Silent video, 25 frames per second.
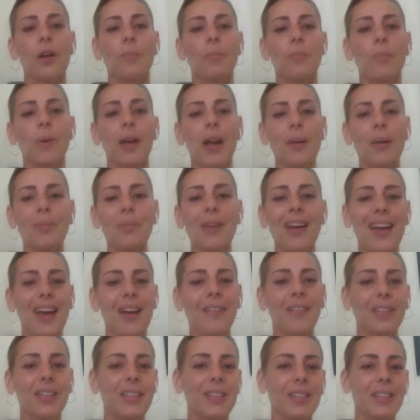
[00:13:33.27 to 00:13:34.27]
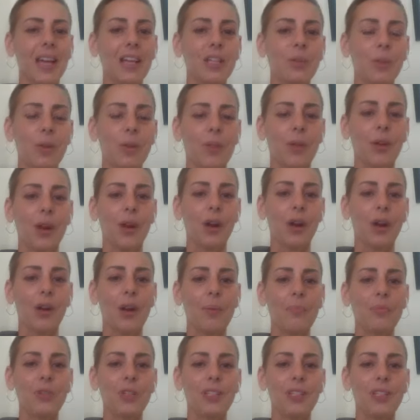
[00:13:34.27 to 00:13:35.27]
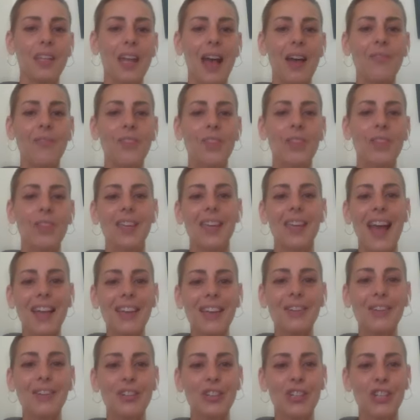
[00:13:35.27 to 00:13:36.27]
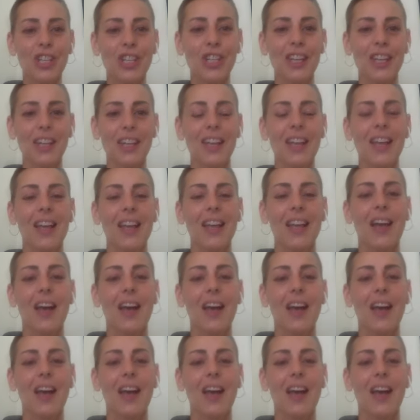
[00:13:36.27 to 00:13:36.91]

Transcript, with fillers: But I'm not having sex with her. I'm just having the energy